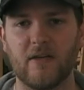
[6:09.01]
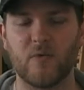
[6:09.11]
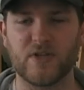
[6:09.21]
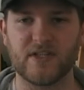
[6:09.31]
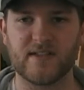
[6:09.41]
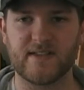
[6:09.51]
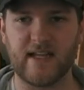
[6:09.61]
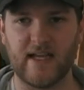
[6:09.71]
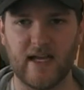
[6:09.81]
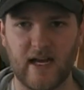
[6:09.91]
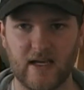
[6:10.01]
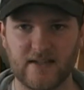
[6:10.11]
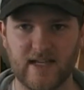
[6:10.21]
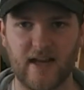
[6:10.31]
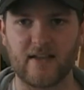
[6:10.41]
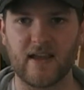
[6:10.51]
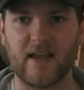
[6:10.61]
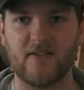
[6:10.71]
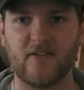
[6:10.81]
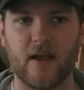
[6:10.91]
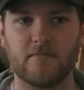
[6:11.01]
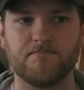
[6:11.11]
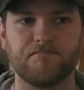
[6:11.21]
which is stacked against them.